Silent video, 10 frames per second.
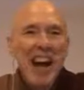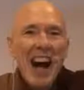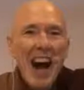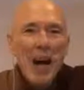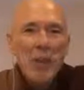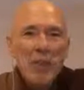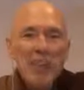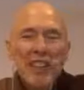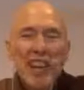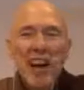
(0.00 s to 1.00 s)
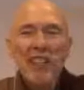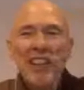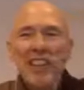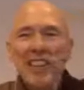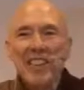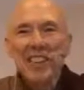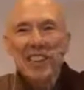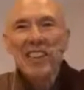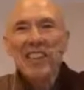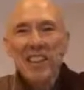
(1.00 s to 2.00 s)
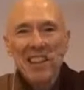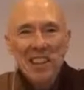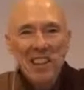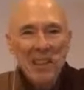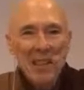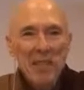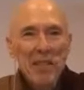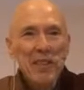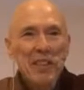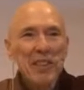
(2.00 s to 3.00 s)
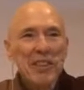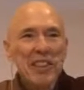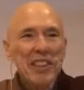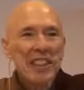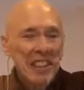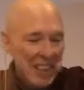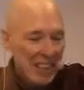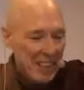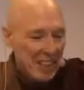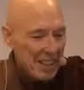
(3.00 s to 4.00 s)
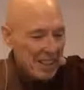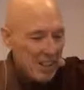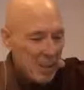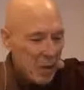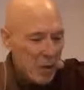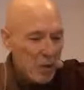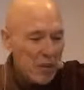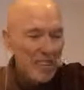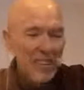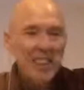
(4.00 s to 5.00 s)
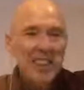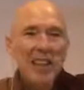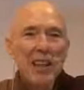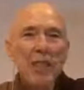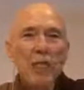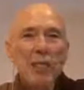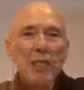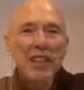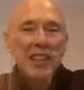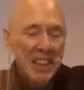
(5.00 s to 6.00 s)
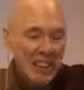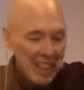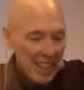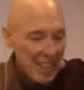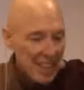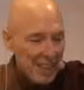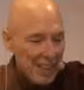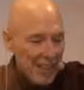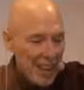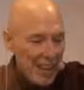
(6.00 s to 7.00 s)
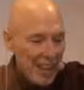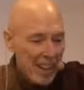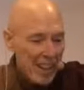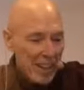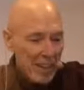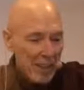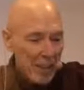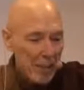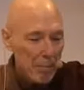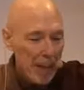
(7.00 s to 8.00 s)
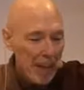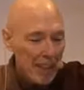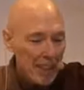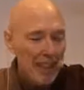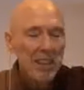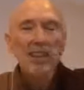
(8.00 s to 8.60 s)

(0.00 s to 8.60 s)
How would the narrator of the sutta know that the slave woman recognized Ratthapala